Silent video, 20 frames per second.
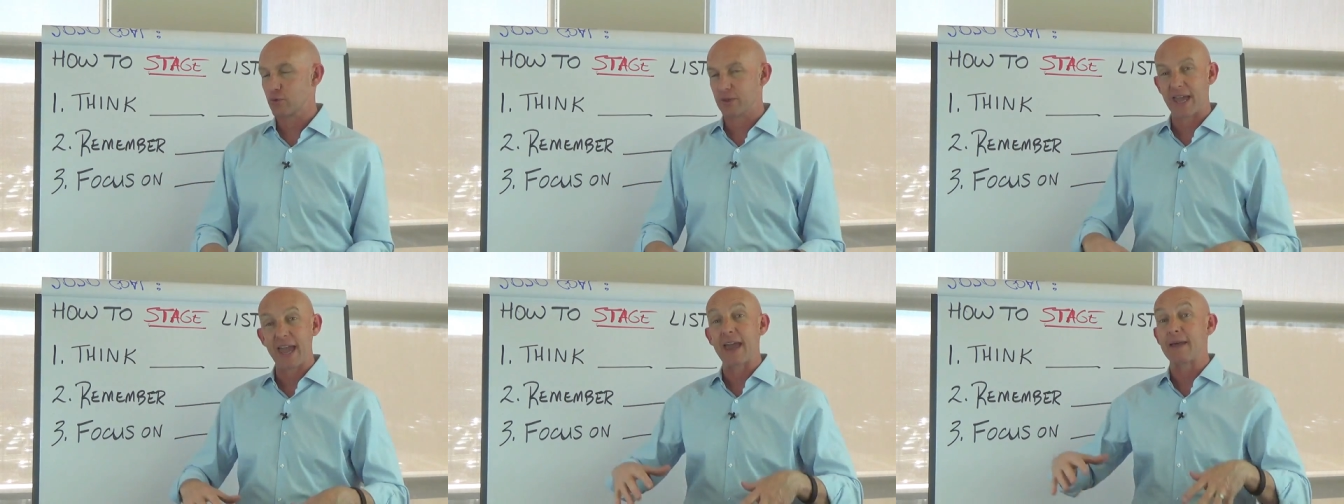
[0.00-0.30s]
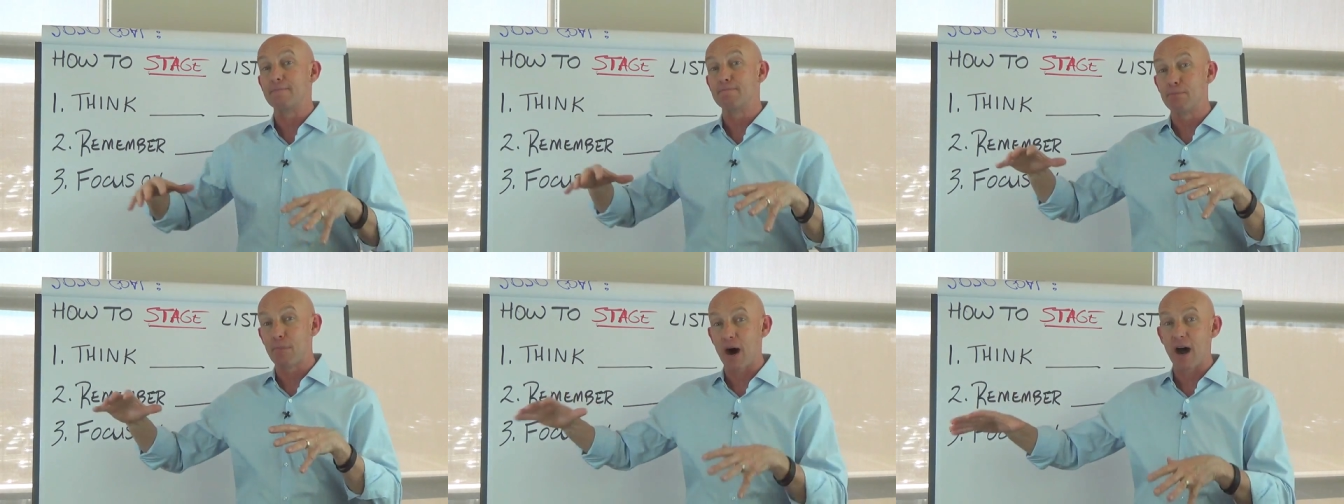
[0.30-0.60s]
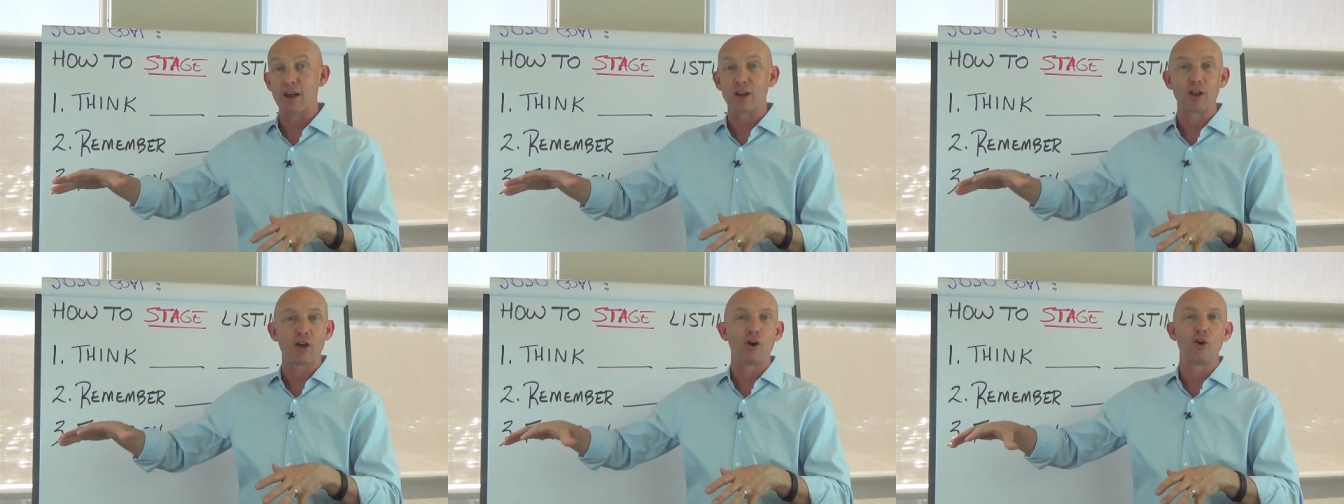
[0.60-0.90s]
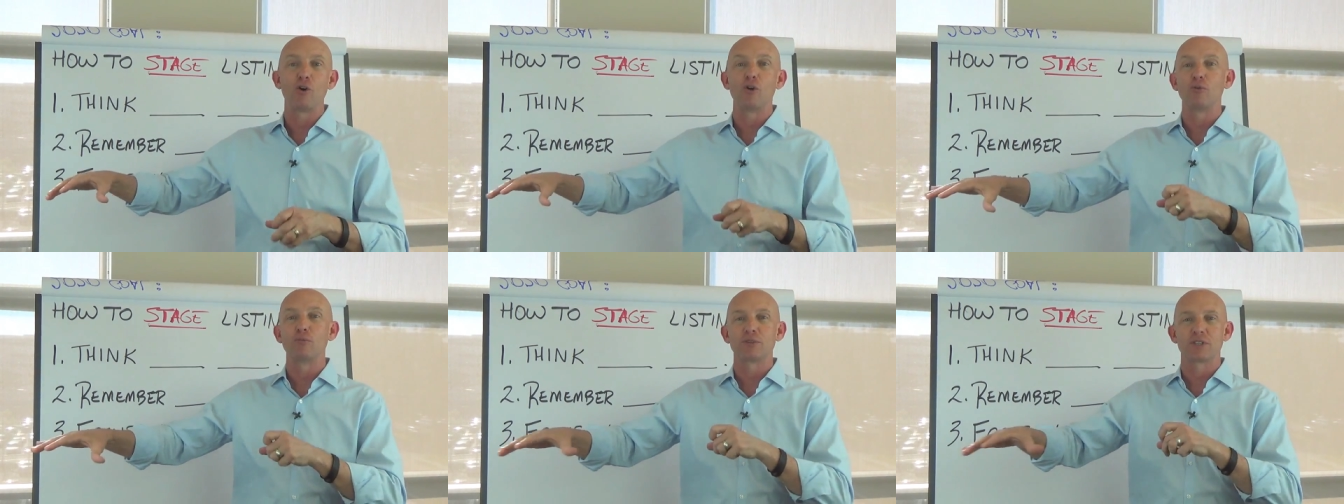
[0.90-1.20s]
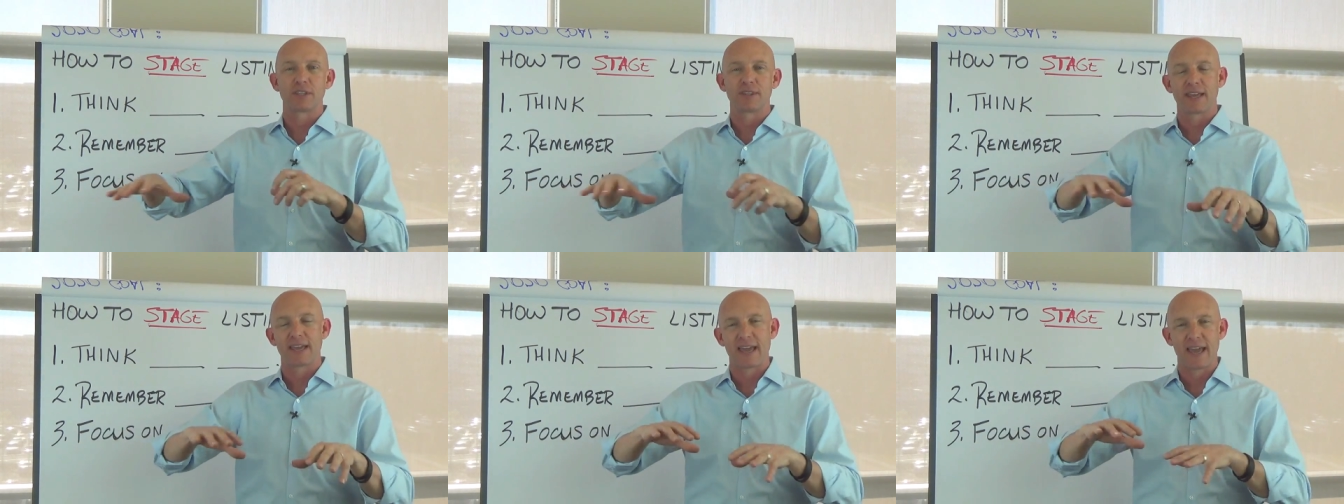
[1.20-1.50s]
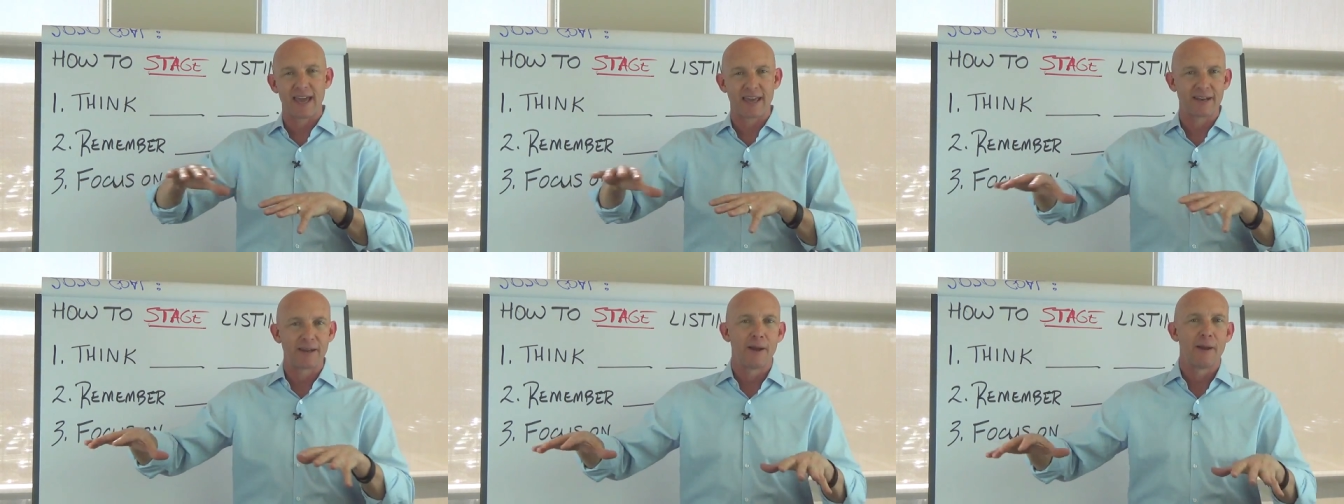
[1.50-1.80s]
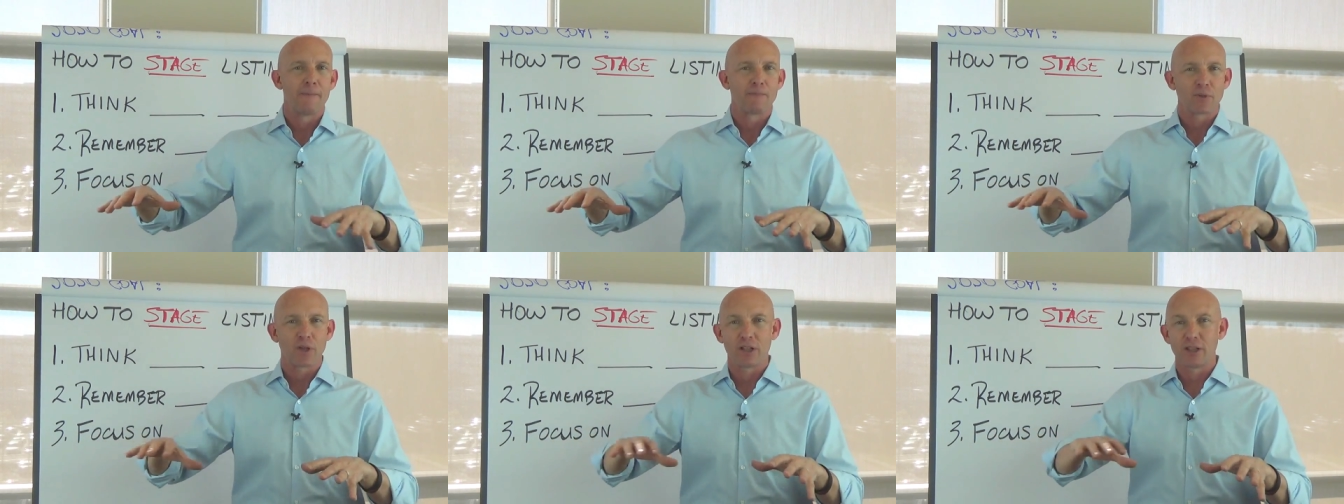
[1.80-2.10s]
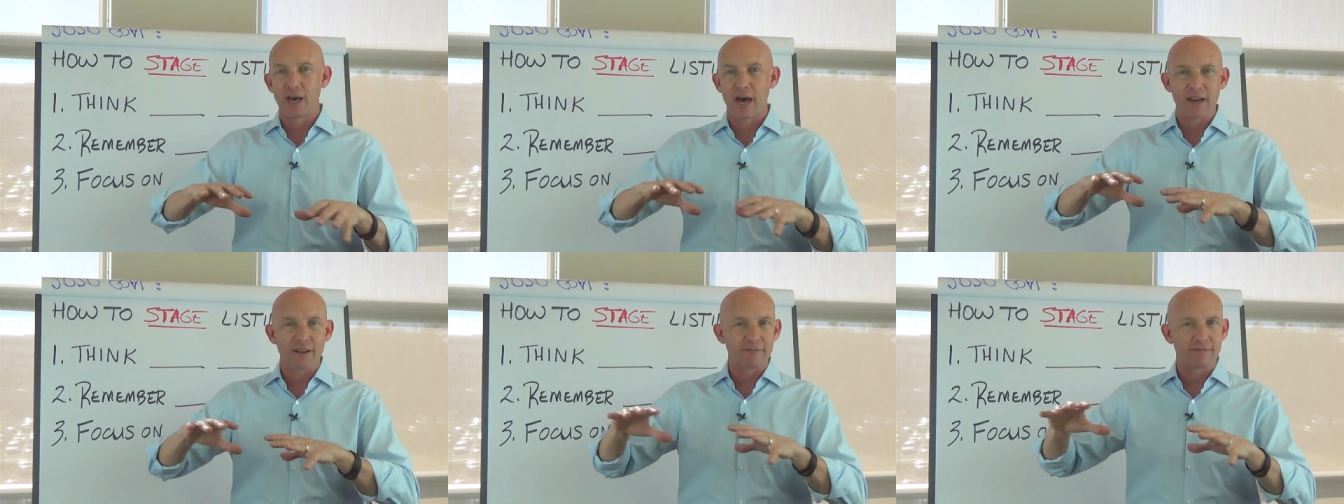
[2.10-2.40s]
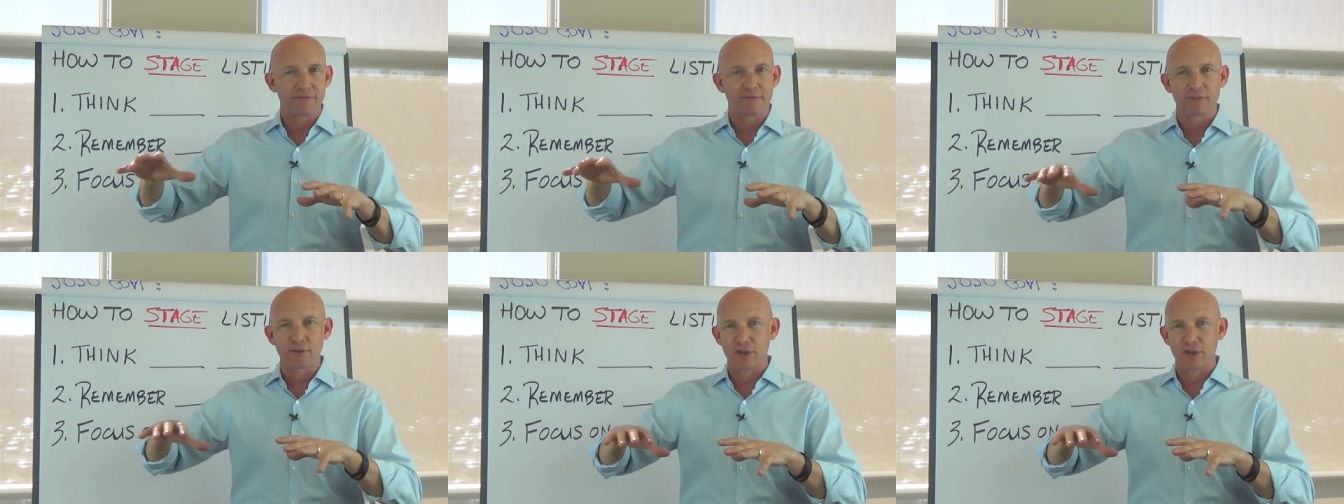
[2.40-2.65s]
where they had model homes and they had a lot of,